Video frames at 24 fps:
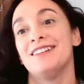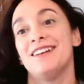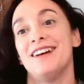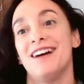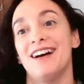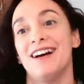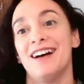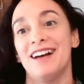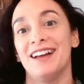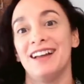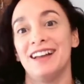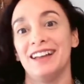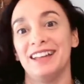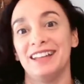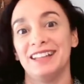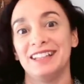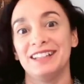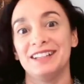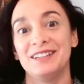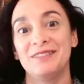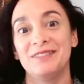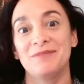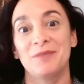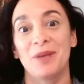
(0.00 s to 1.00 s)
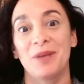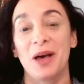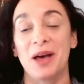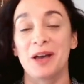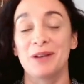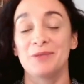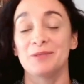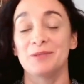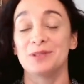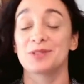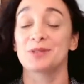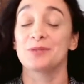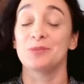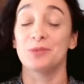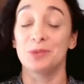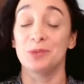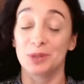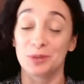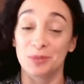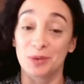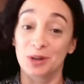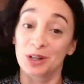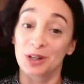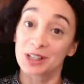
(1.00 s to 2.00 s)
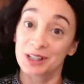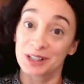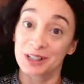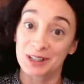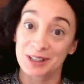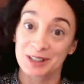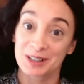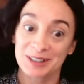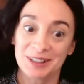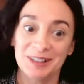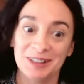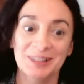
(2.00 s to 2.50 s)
I was a woodworker